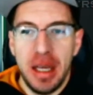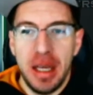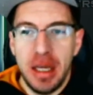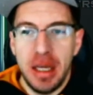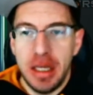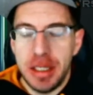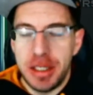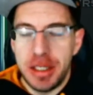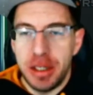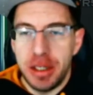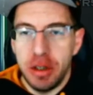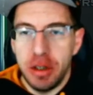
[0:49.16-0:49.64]

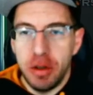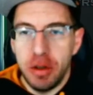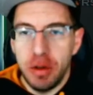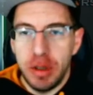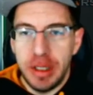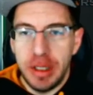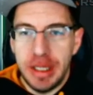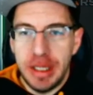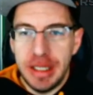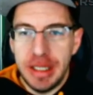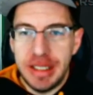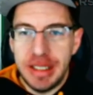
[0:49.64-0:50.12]
So
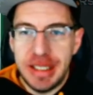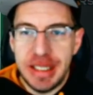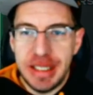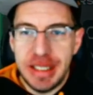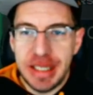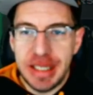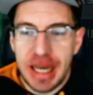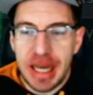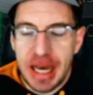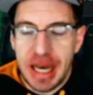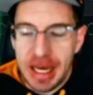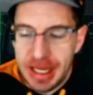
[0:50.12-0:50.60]
this is
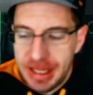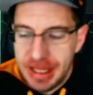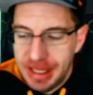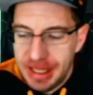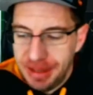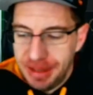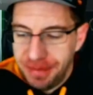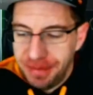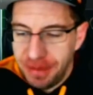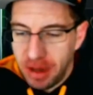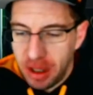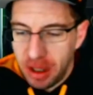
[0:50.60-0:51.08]

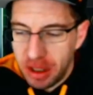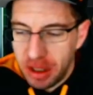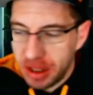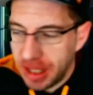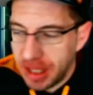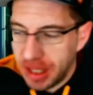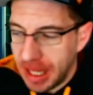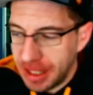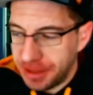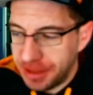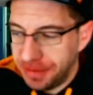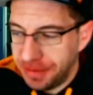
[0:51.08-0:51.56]
the Fall
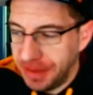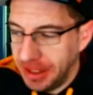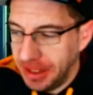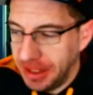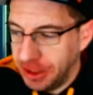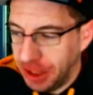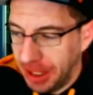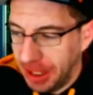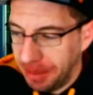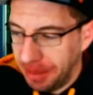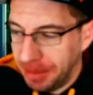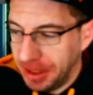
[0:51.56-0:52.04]
Clash of Fate
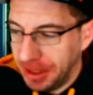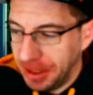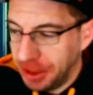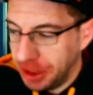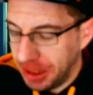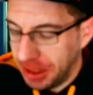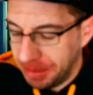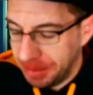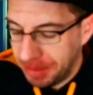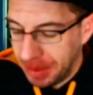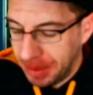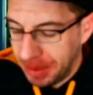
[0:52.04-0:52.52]

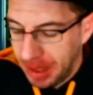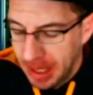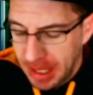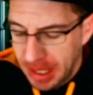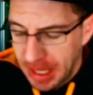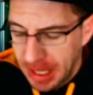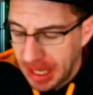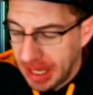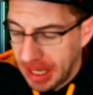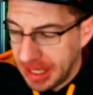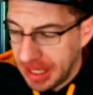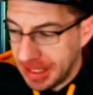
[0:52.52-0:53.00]
Championship
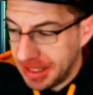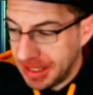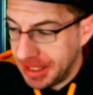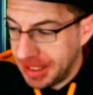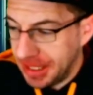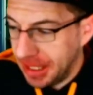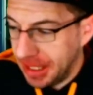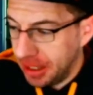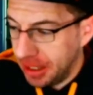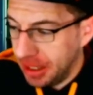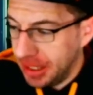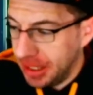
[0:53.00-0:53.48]

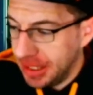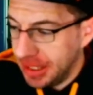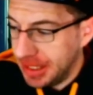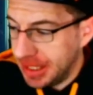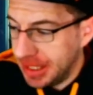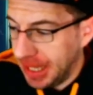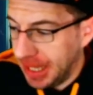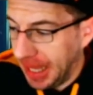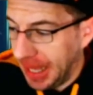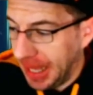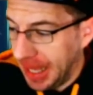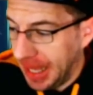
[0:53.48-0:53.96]

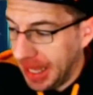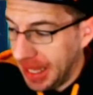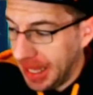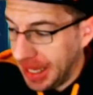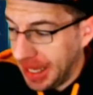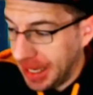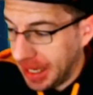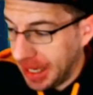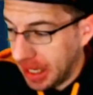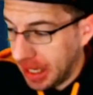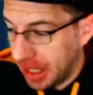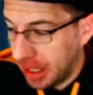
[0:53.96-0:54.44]
series
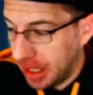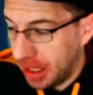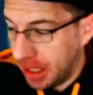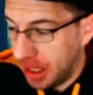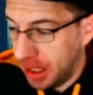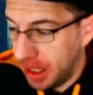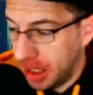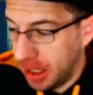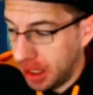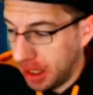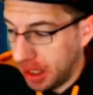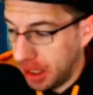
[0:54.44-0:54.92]
in
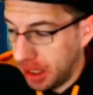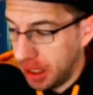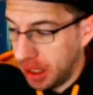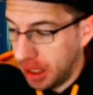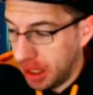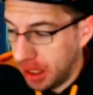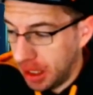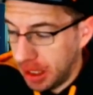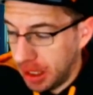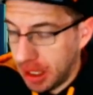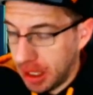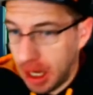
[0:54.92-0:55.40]

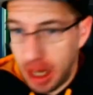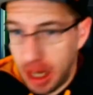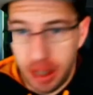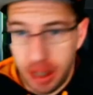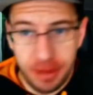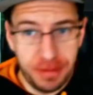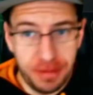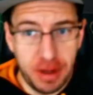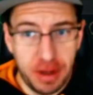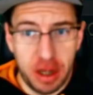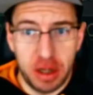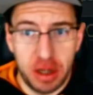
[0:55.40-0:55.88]
Art
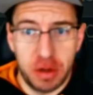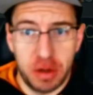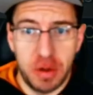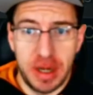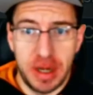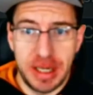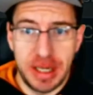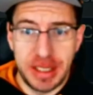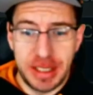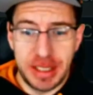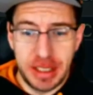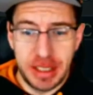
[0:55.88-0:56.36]
of
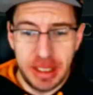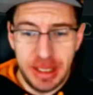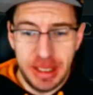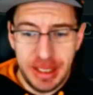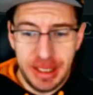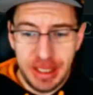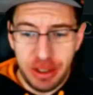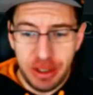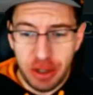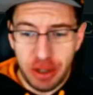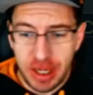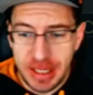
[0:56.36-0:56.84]
Conquest,
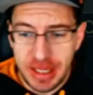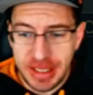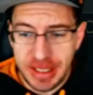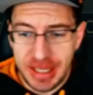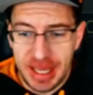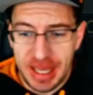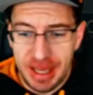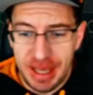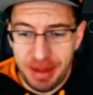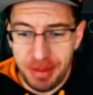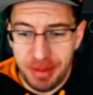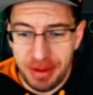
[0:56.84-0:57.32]
the greatest
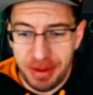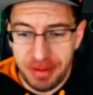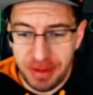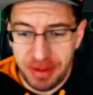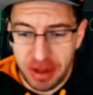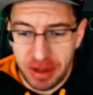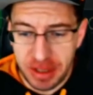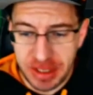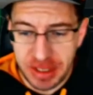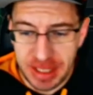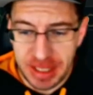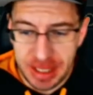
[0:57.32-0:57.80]
game of
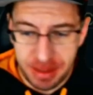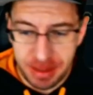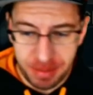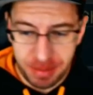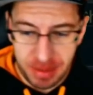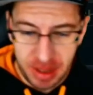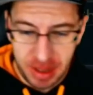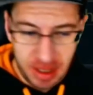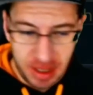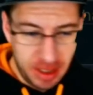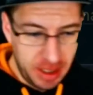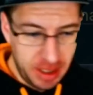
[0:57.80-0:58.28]
all time.
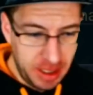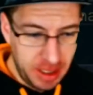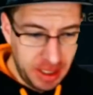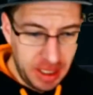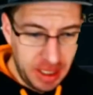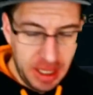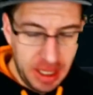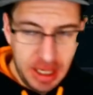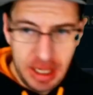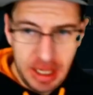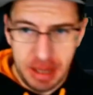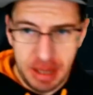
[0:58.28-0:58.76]

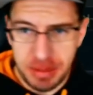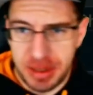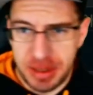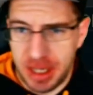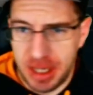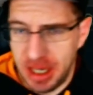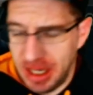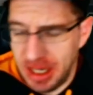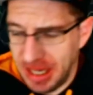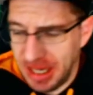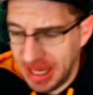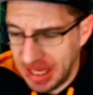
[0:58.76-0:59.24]
And I'm
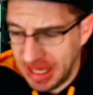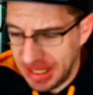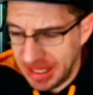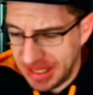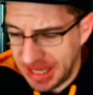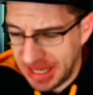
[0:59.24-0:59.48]
sorry, guys.